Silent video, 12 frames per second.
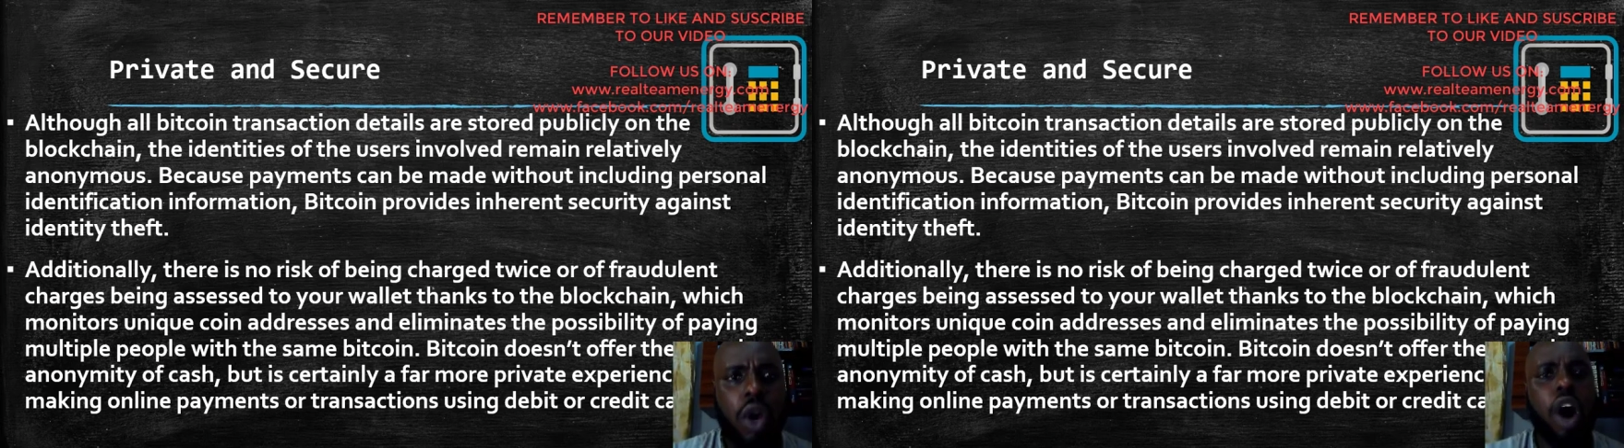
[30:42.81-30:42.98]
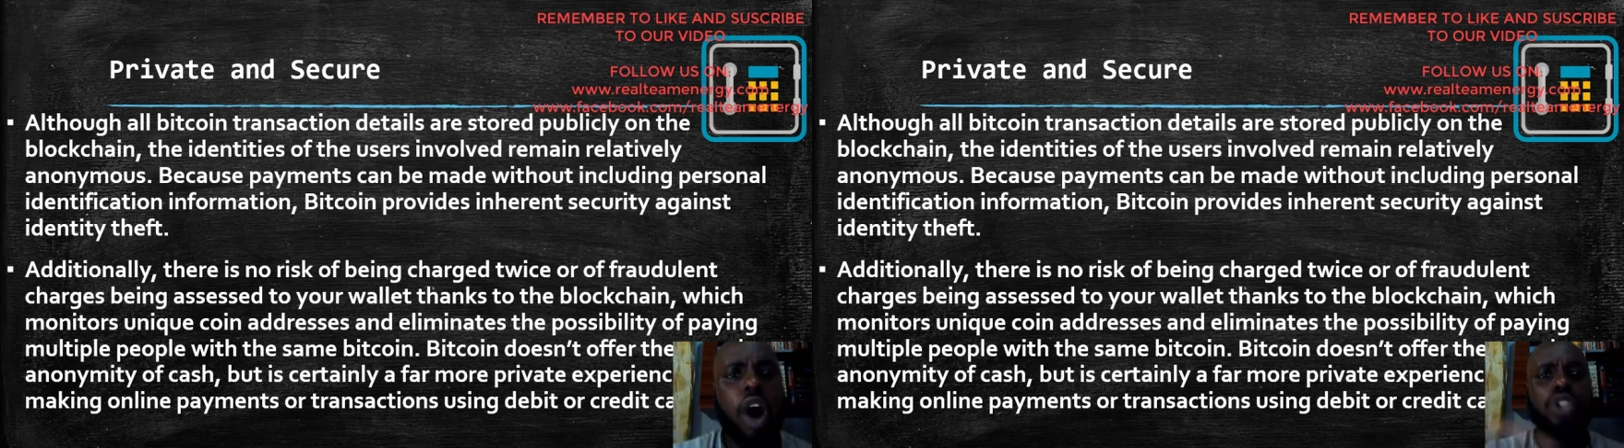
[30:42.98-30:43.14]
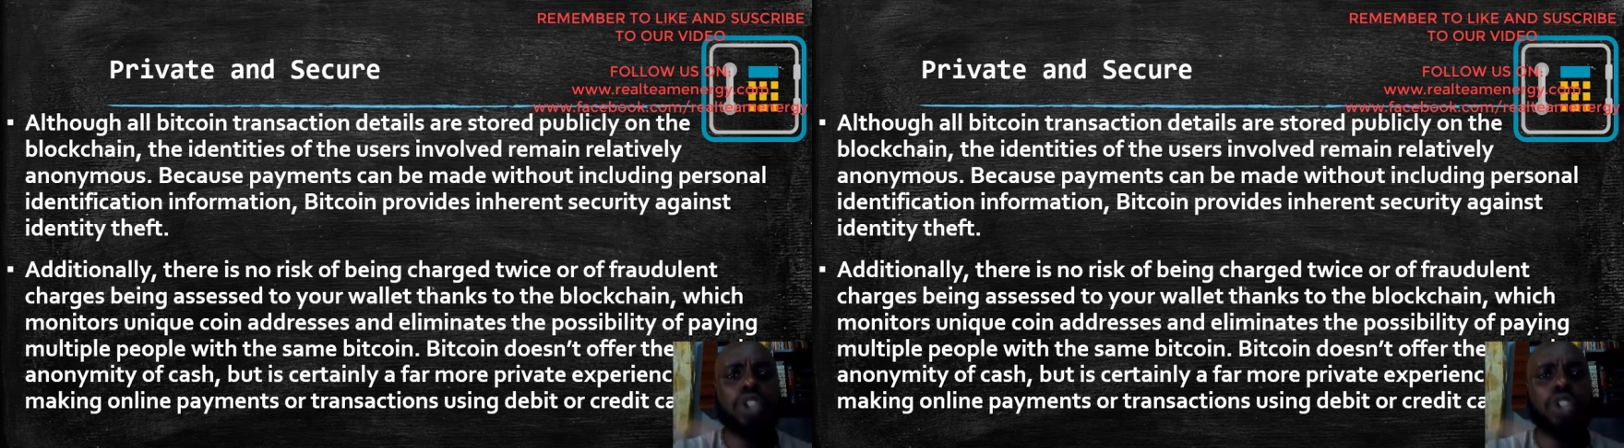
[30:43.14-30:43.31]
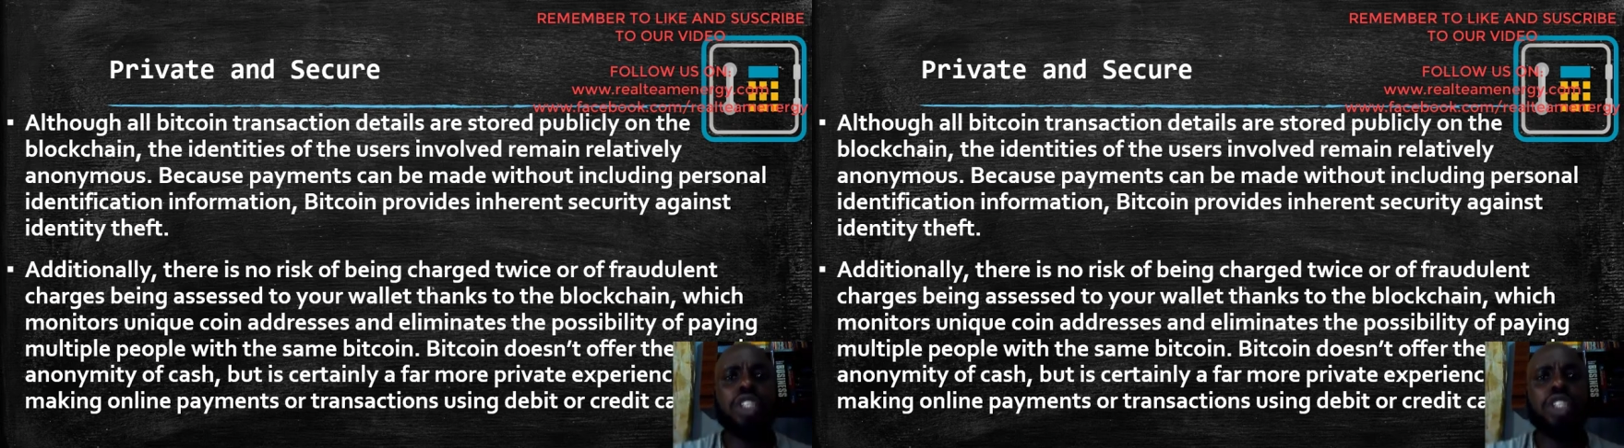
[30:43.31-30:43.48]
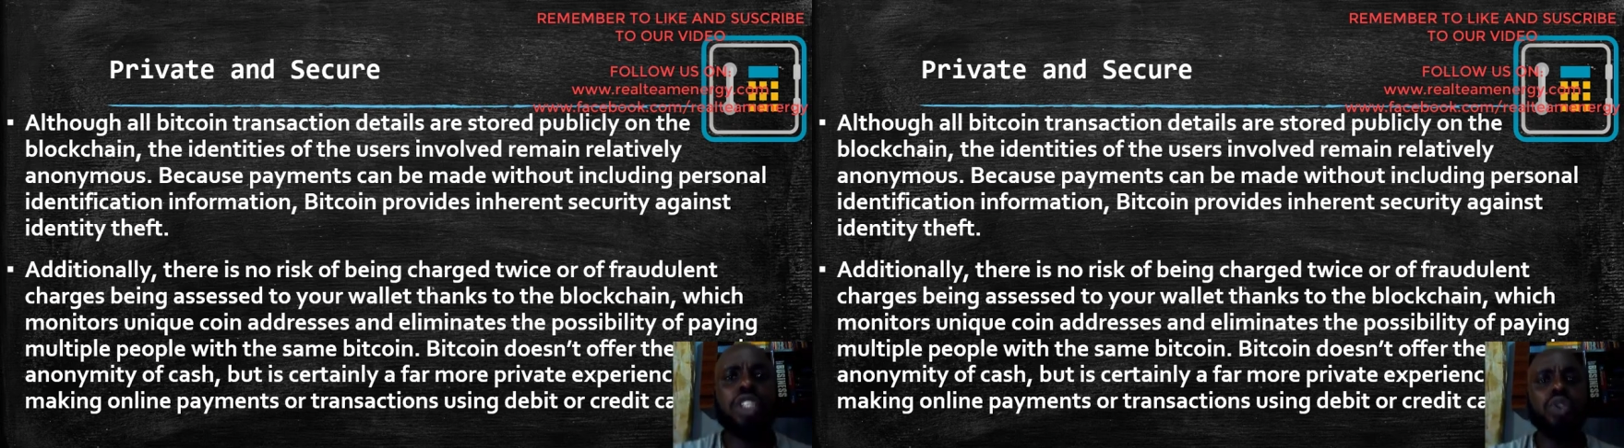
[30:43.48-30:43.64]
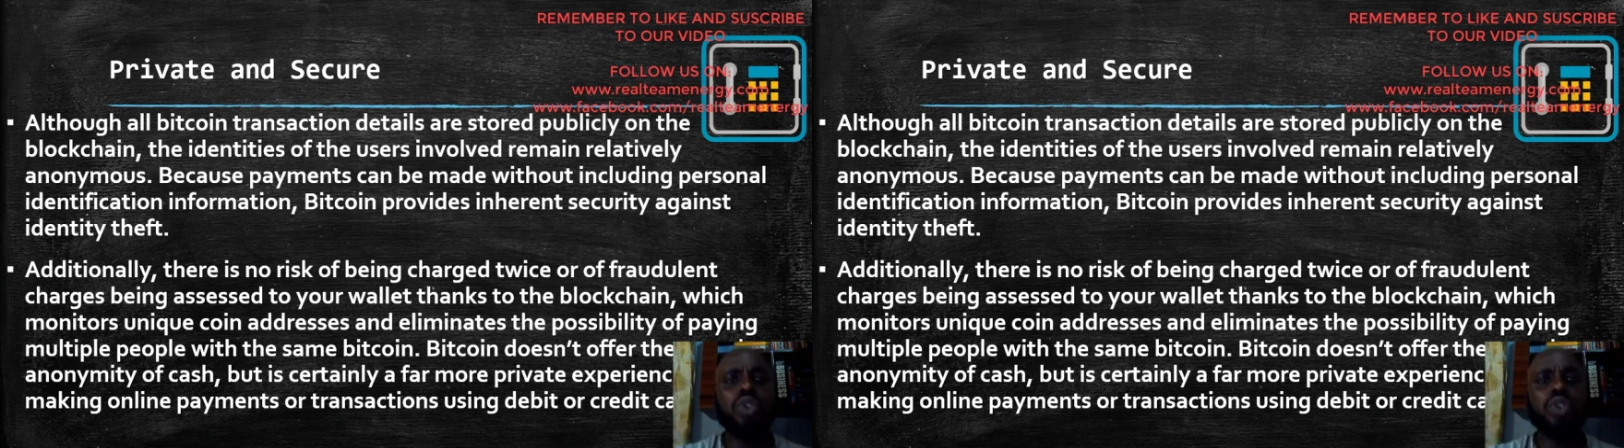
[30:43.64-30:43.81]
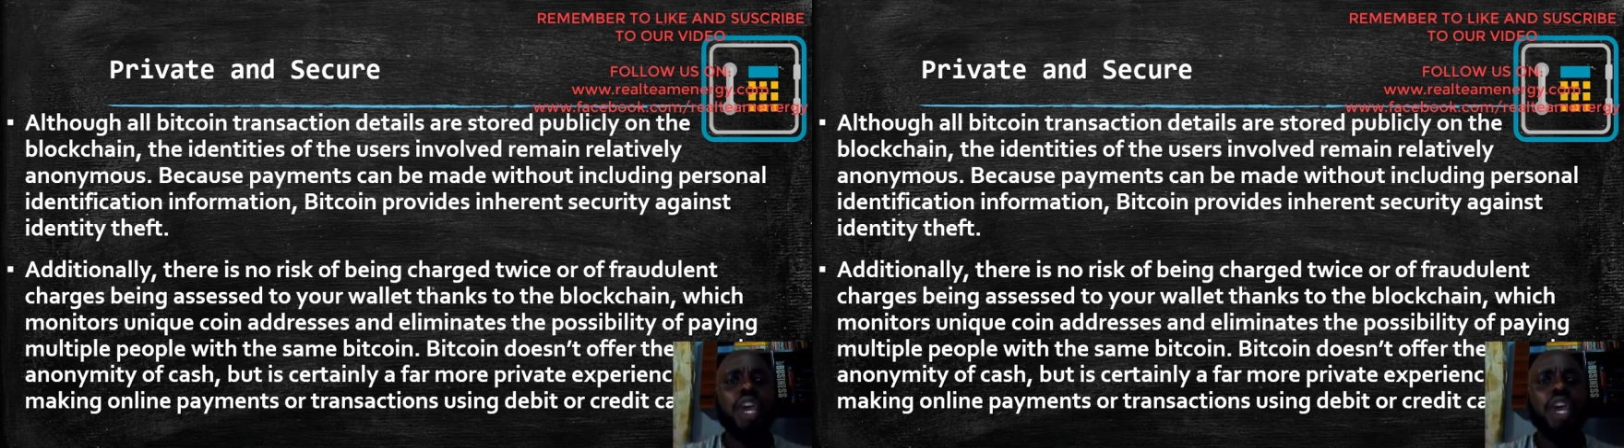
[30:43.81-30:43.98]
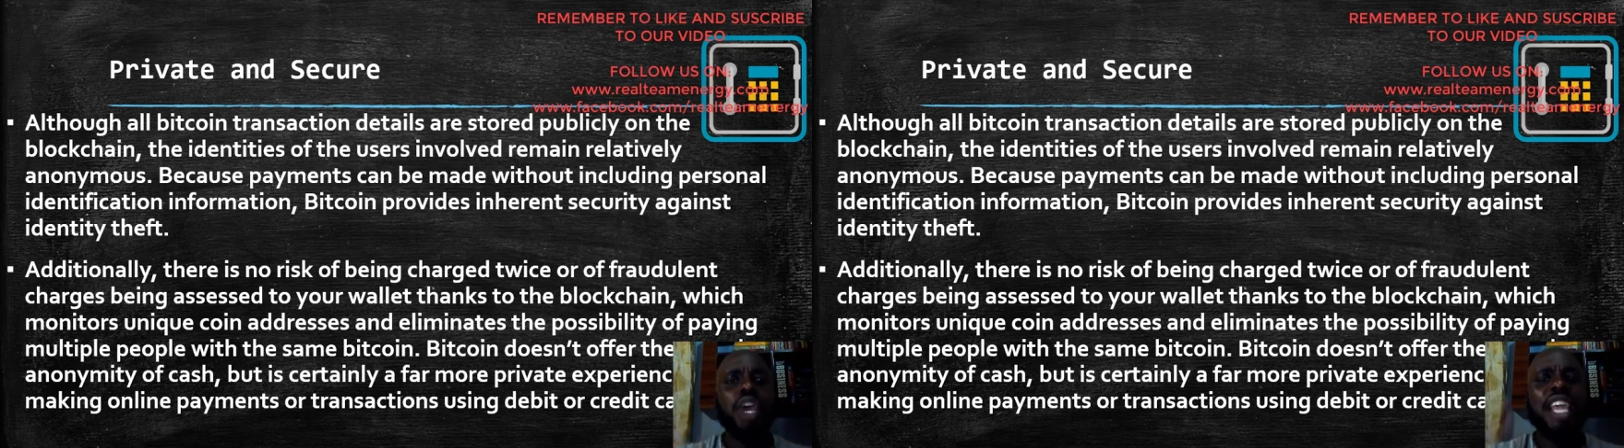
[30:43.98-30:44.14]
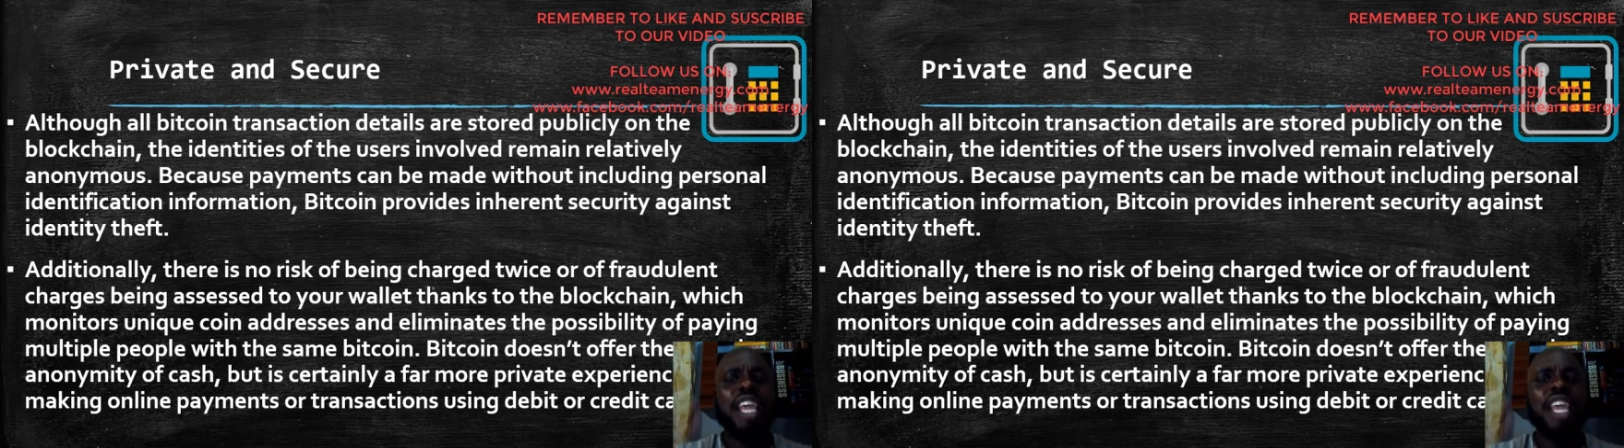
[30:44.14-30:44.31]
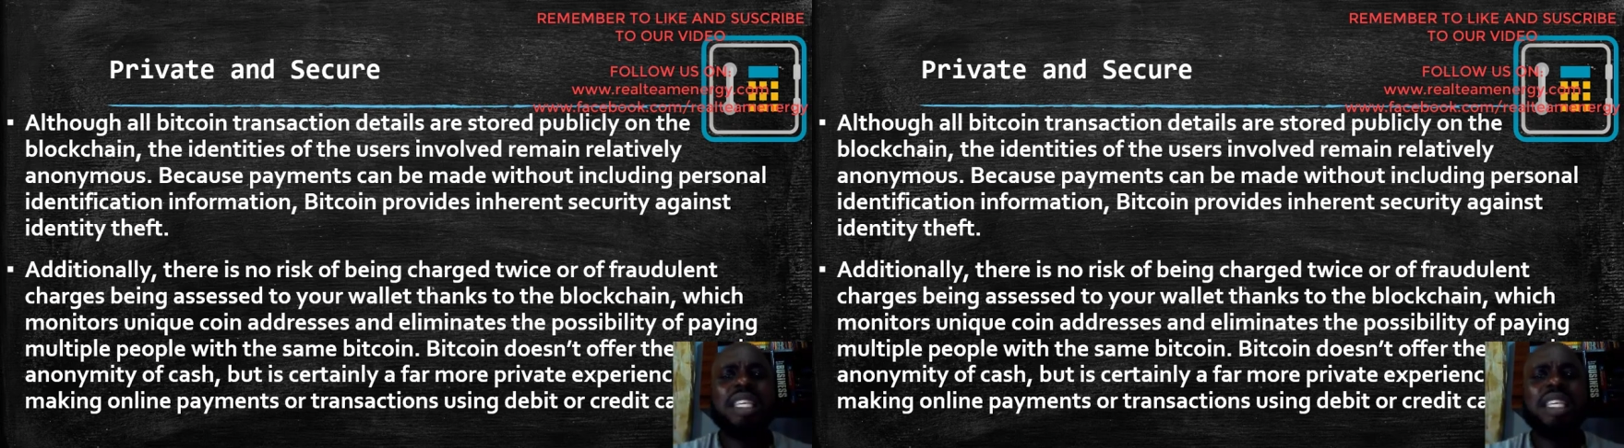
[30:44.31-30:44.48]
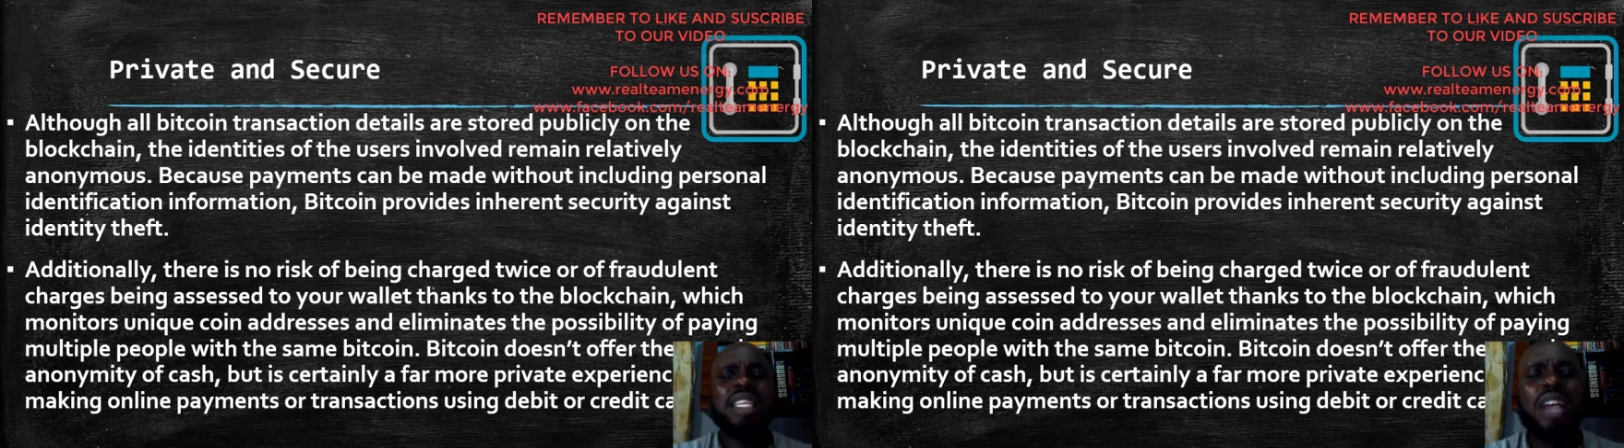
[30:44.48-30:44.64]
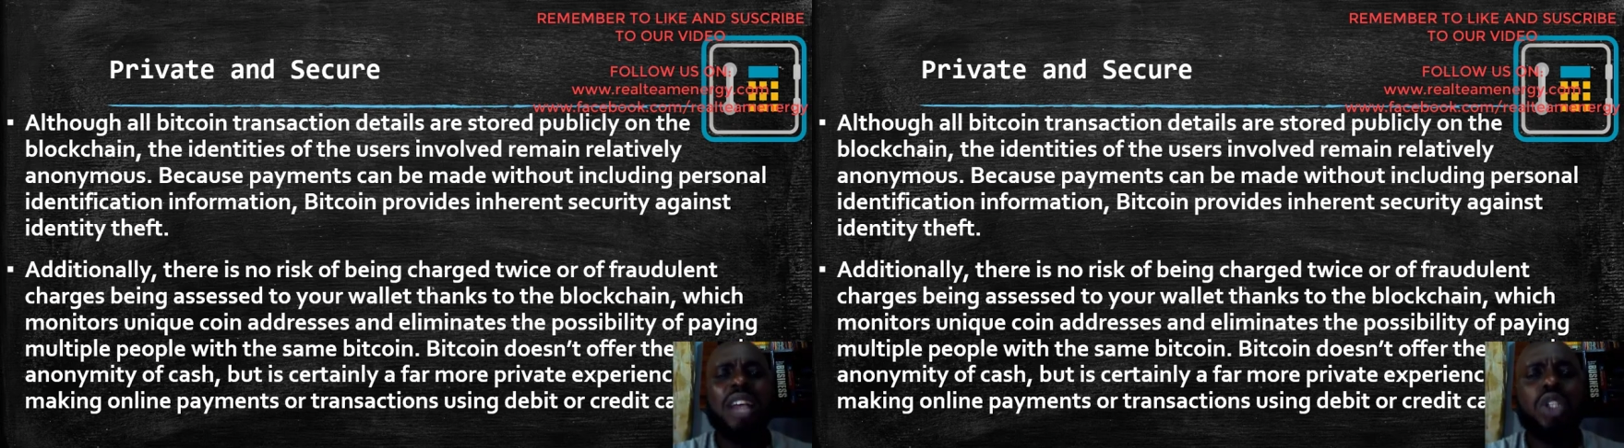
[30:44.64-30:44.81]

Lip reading: All you just need to do is